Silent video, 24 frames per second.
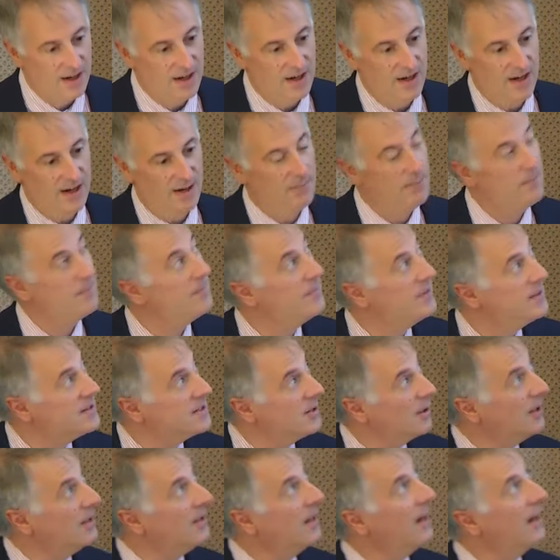Uh,
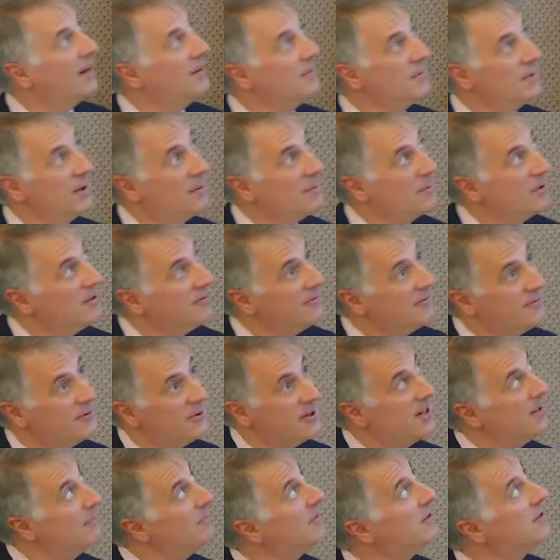so I, I'm, I'm going to
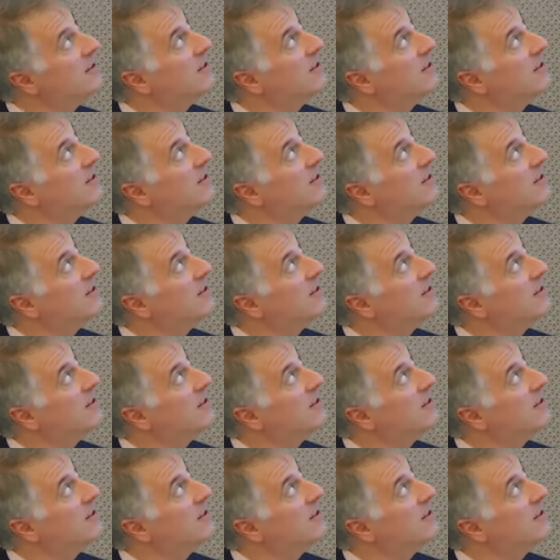frame the